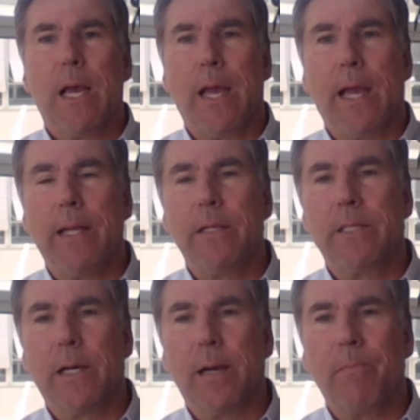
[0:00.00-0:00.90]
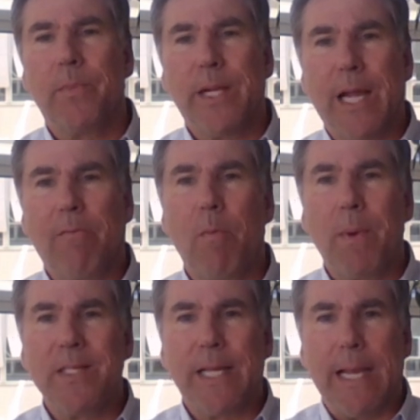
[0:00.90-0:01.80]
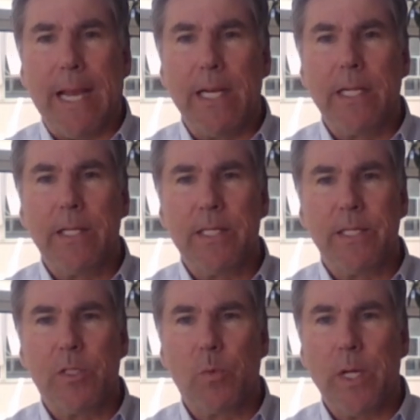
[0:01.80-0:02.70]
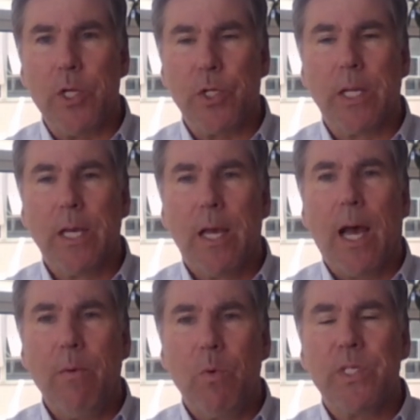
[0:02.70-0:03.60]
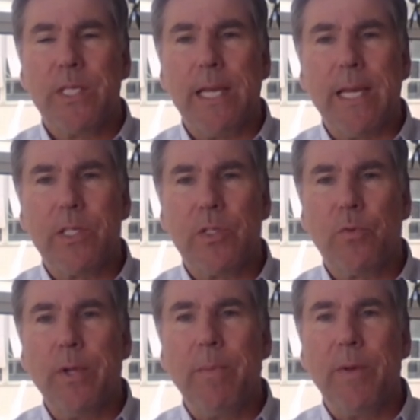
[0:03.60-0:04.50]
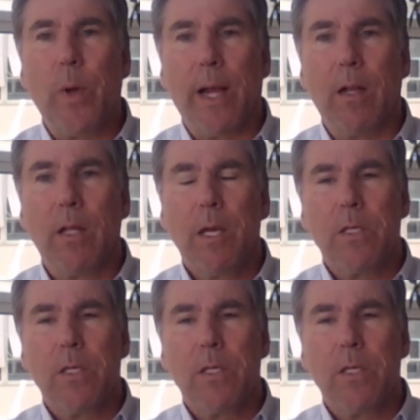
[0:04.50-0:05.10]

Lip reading: and the governments are handling the situation, I would say, extremely well.